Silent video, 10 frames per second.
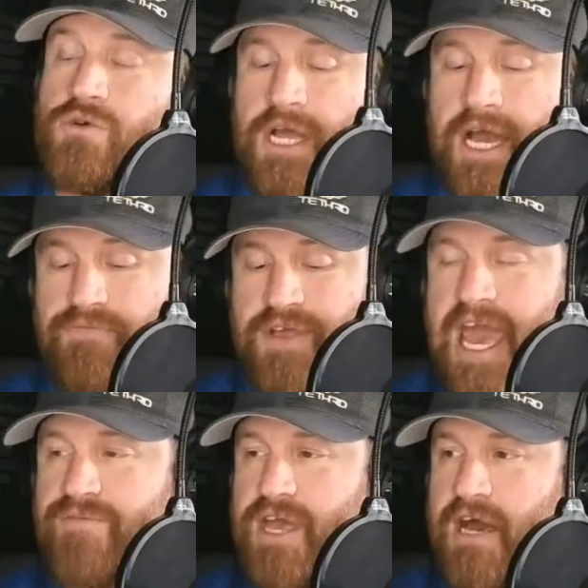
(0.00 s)
to kind of
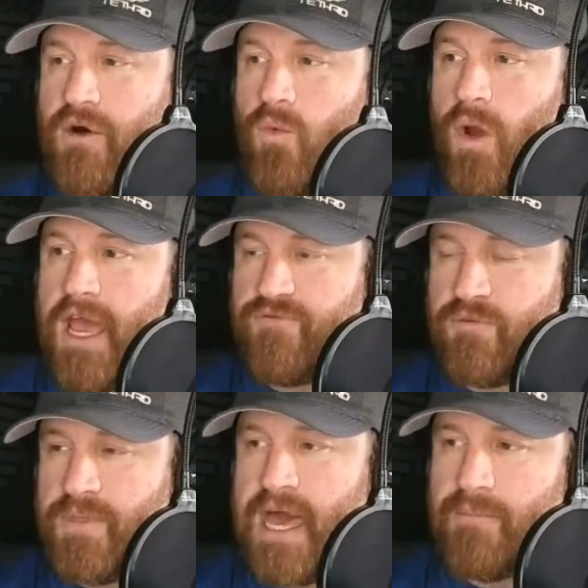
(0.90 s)
caveat away
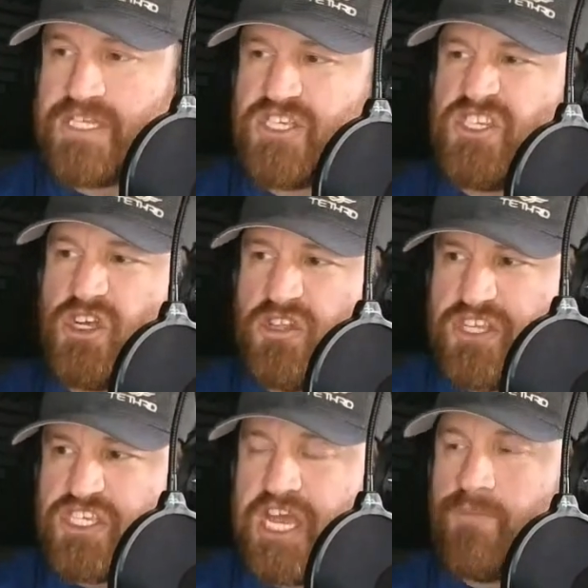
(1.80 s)
from that, but still
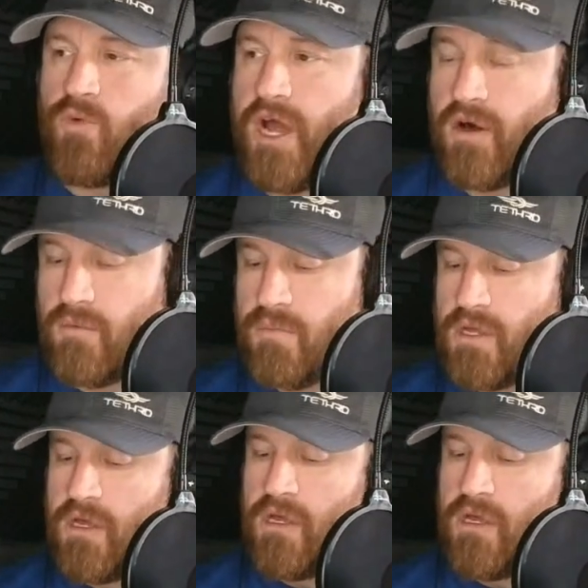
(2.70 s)
in the same realm,